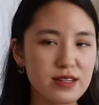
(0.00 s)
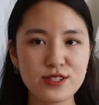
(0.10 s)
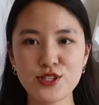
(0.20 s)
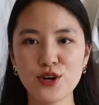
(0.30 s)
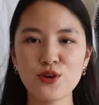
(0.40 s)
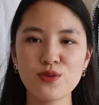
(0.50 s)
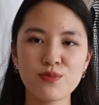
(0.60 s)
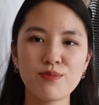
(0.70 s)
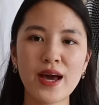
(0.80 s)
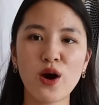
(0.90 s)
So
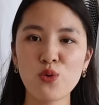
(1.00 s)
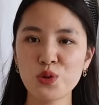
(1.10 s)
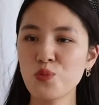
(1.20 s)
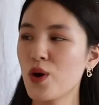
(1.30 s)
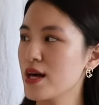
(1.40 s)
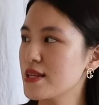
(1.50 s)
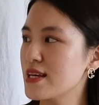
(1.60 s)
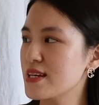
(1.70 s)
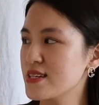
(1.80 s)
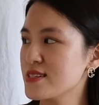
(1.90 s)
my older one
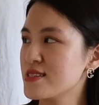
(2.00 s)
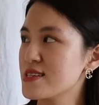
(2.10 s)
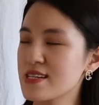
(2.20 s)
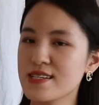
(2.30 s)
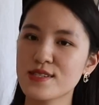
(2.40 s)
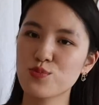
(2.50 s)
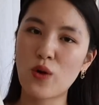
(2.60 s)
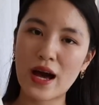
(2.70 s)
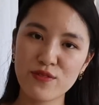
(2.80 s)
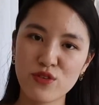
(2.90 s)
is this
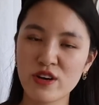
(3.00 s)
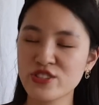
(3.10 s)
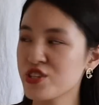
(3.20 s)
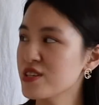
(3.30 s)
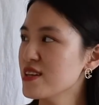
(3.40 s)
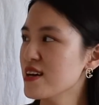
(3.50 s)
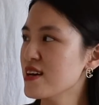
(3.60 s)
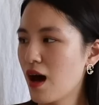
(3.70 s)
white version.